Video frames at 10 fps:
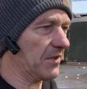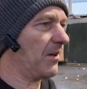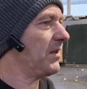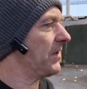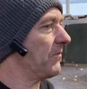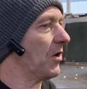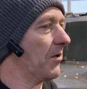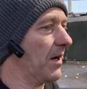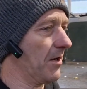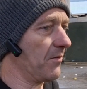Is there anything you've got
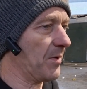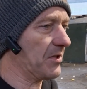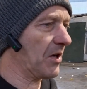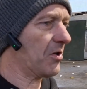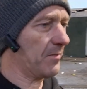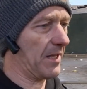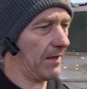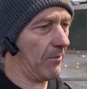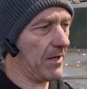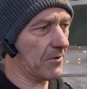your eye on? You've been talking about
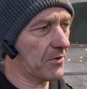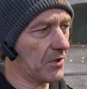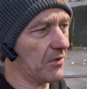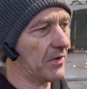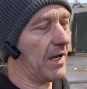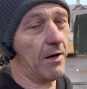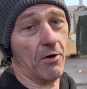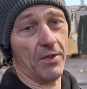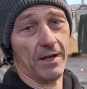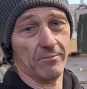that radio controlled car
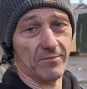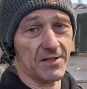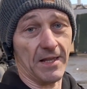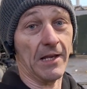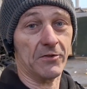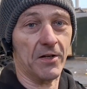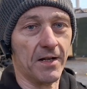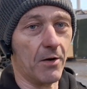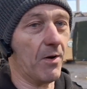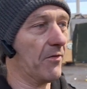or that scale electric
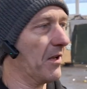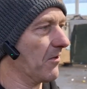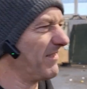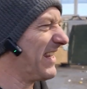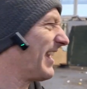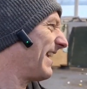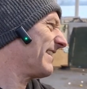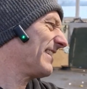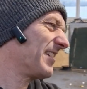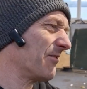car or whatever, and I'll go,
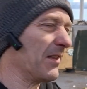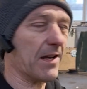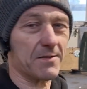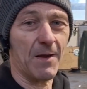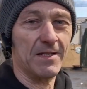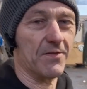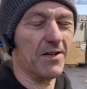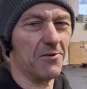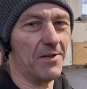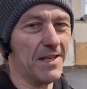it's really expensive. I
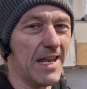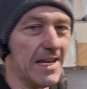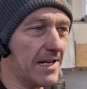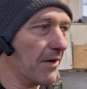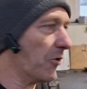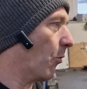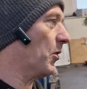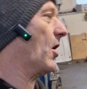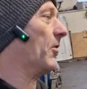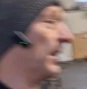don't really need it. I've got
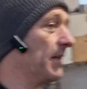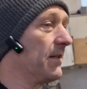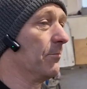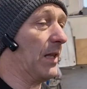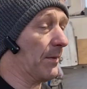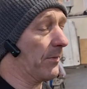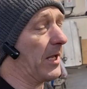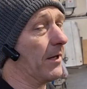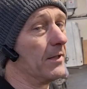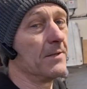one already, blah, blah, blah.